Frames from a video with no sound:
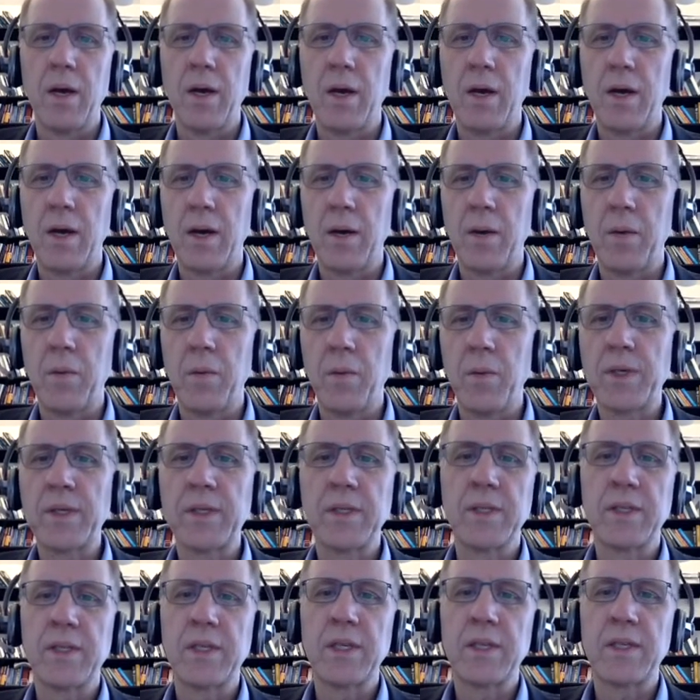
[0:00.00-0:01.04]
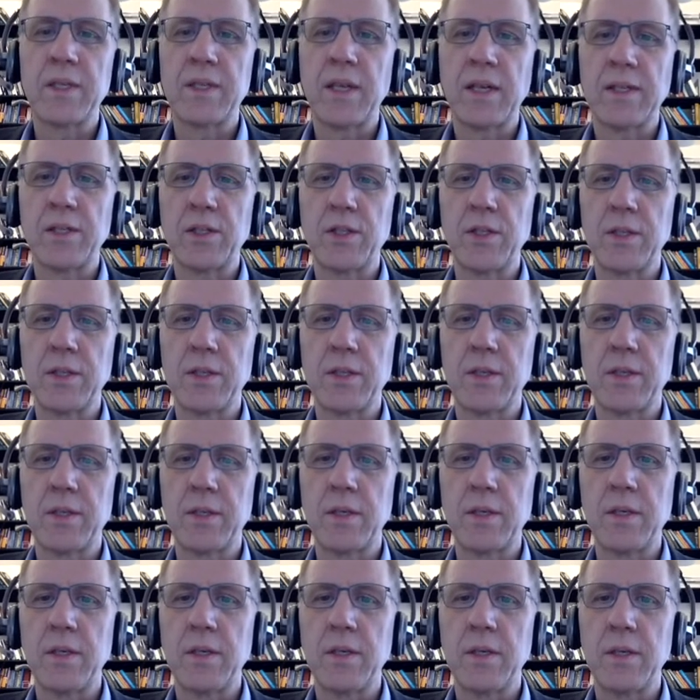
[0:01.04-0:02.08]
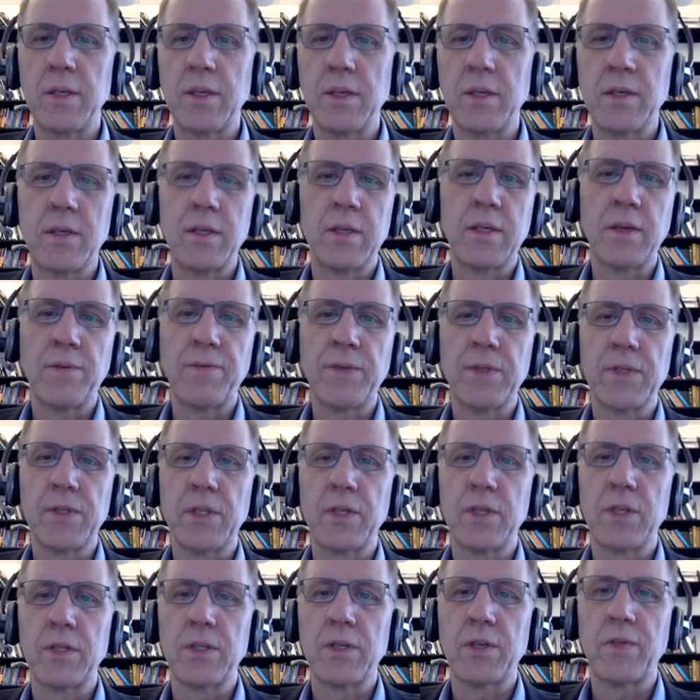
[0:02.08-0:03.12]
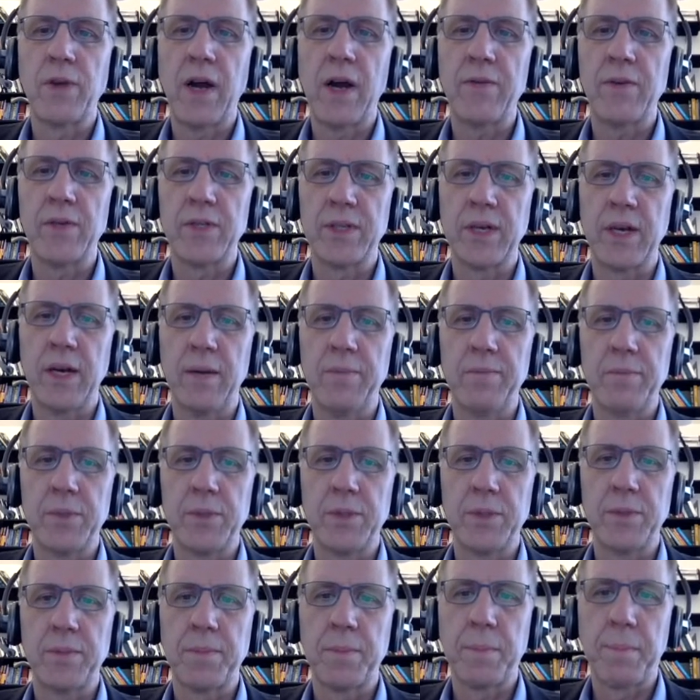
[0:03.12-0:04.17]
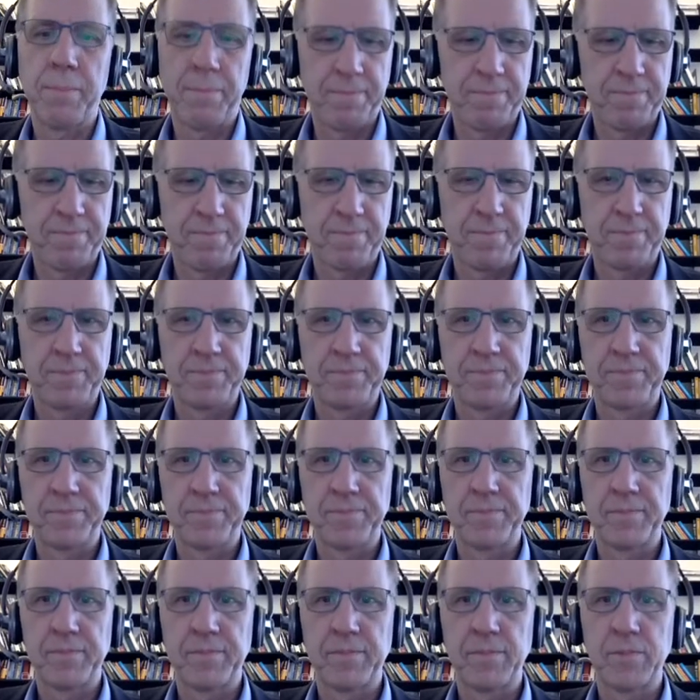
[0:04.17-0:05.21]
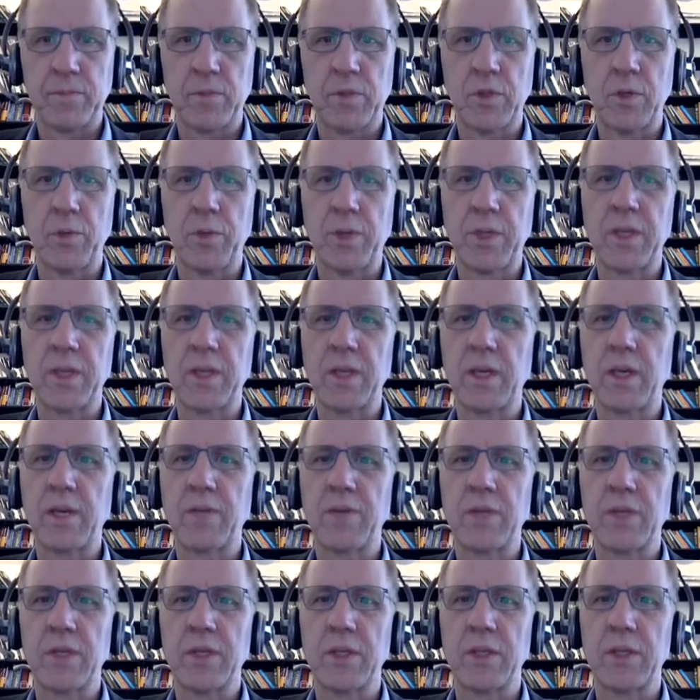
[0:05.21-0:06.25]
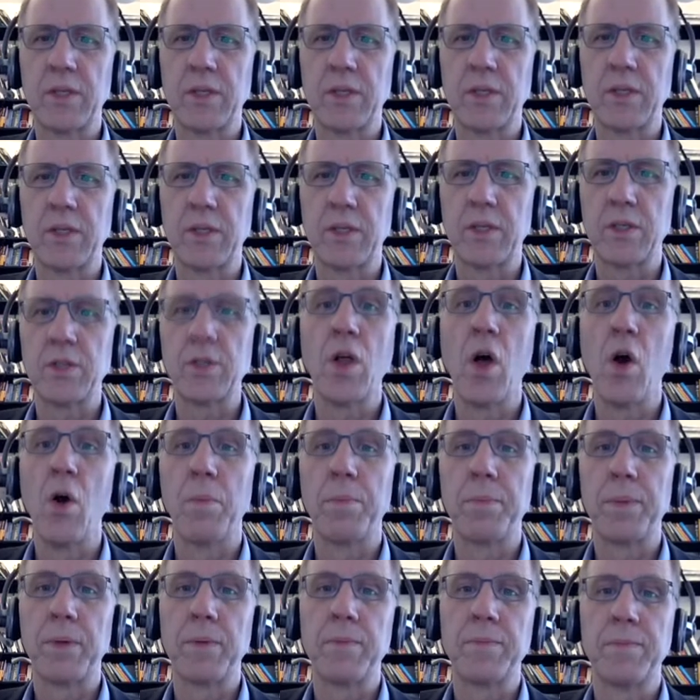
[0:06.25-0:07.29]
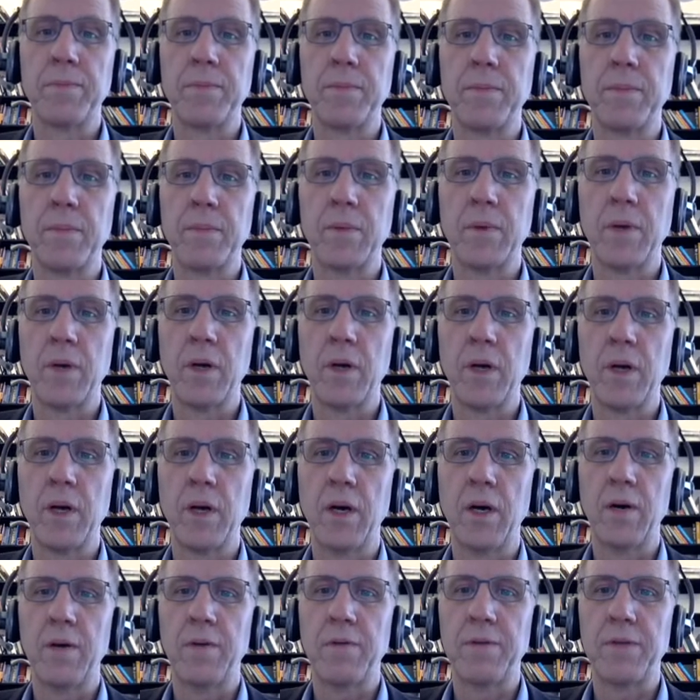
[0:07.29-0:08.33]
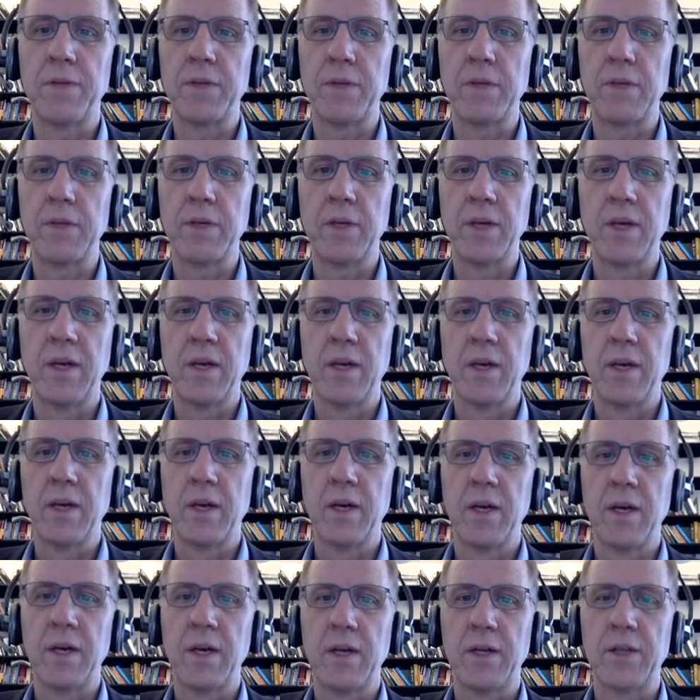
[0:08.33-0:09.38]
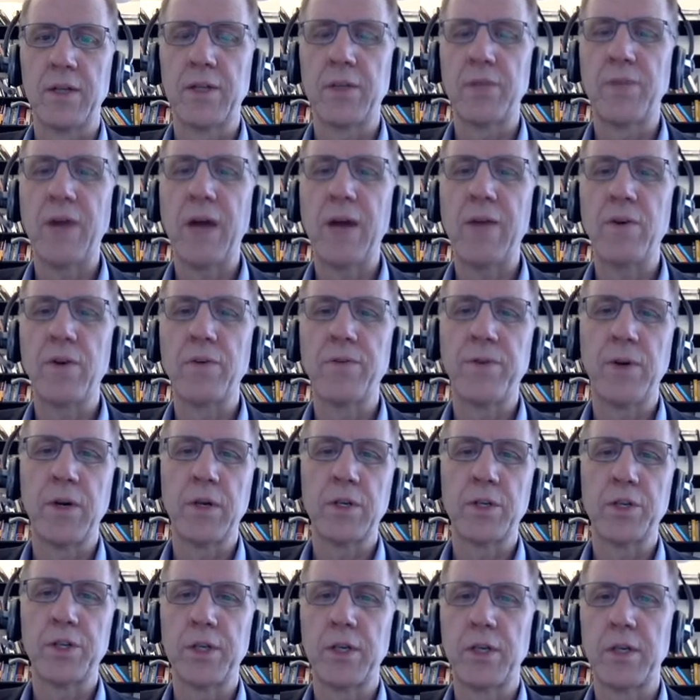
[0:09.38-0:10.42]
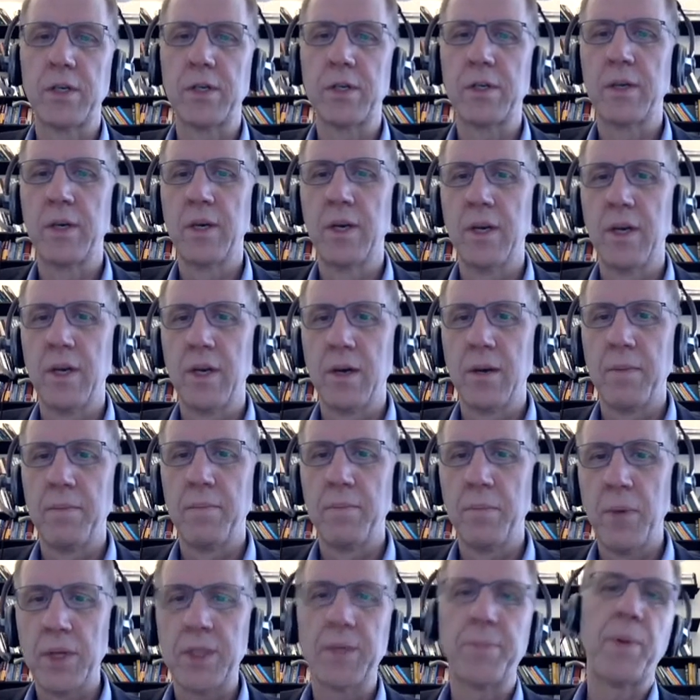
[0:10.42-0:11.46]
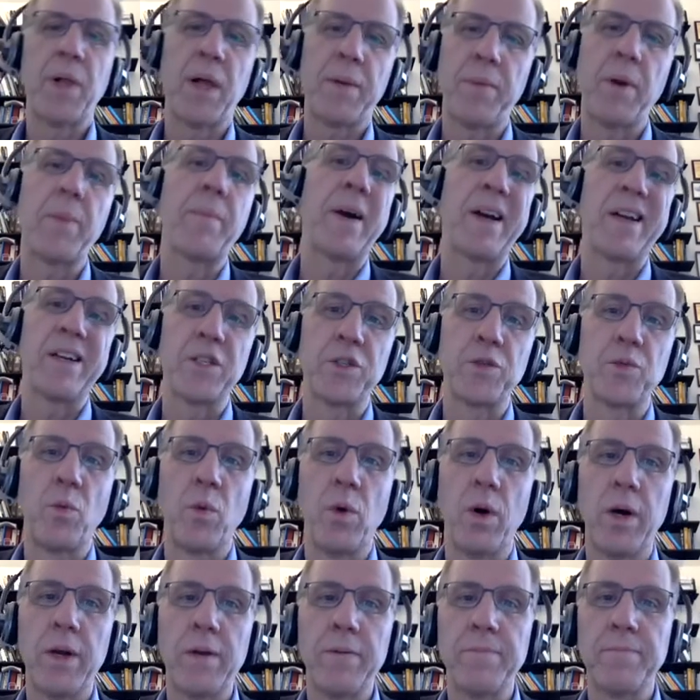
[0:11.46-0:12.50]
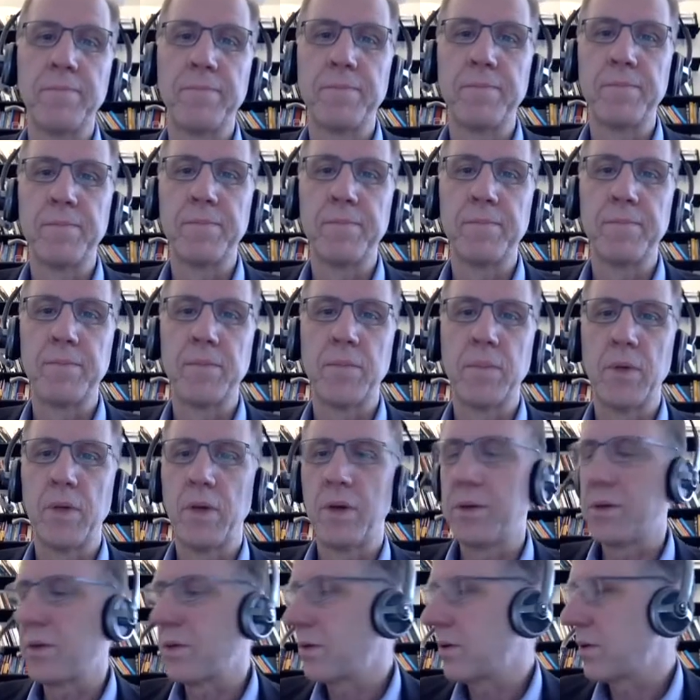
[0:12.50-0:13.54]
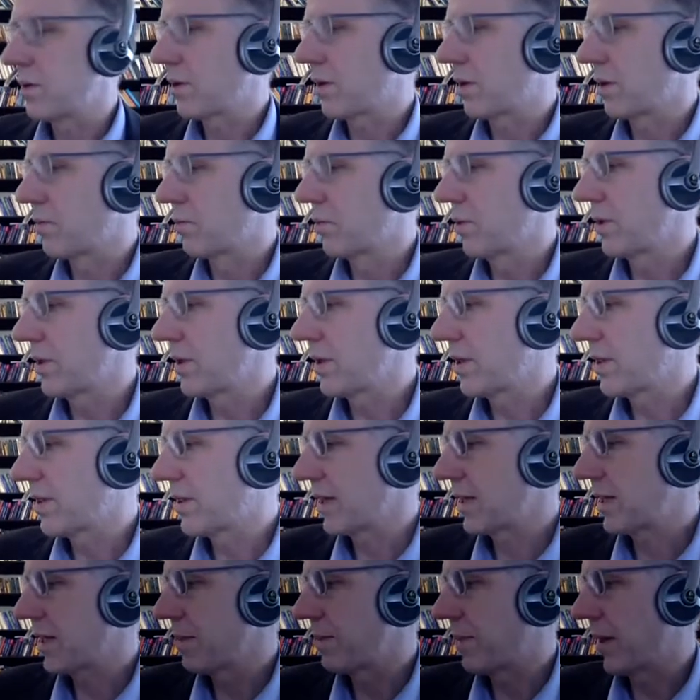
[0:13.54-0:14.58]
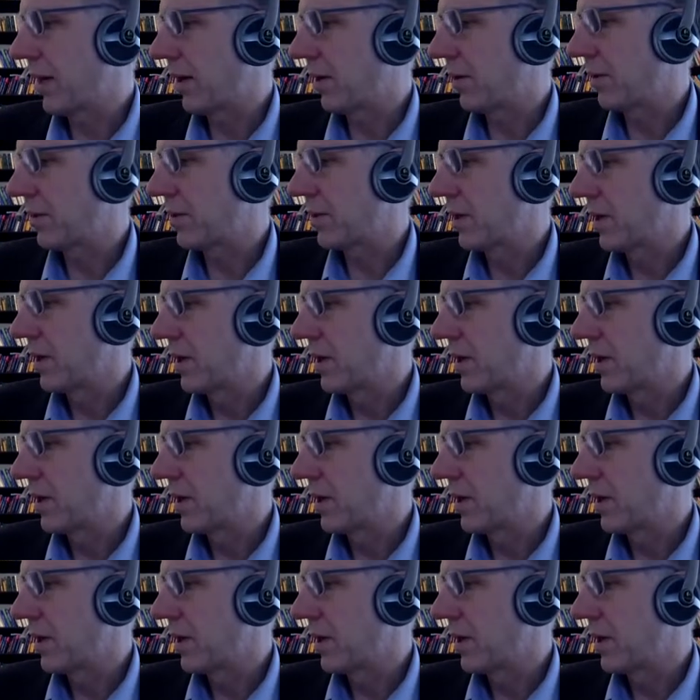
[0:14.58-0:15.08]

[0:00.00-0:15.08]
We can see that that's just the difference in the survival times. So we can think of this as the slope of the survivor function multiplied by -1. You can really think about